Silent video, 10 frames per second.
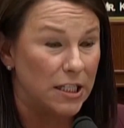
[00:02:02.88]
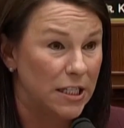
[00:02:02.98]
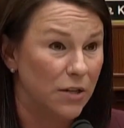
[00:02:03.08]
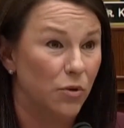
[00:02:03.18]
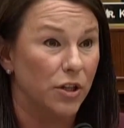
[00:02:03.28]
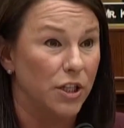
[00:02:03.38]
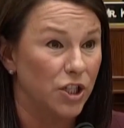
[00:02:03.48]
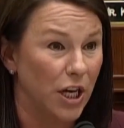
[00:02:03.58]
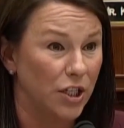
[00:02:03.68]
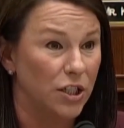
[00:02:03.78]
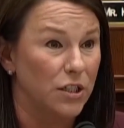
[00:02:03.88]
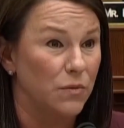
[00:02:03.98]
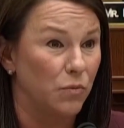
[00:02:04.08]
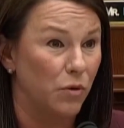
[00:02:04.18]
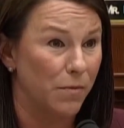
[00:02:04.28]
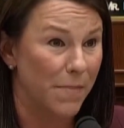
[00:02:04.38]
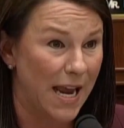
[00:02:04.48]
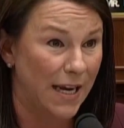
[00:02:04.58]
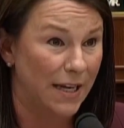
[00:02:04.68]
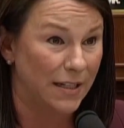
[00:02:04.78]
to see where the changes were
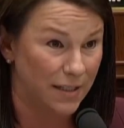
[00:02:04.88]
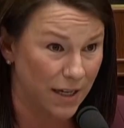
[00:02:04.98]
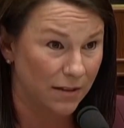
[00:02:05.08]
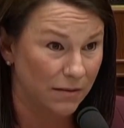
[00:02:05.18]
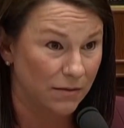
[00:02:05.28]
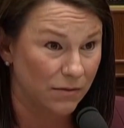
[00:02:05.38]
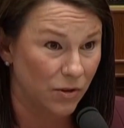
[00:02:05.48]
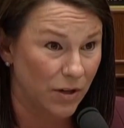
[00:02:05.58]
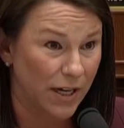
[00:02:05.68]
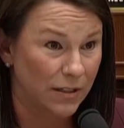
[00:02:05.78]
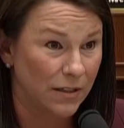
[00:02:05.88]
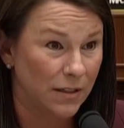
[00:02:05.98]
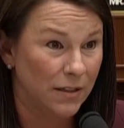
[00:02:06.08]
made. Is that correct?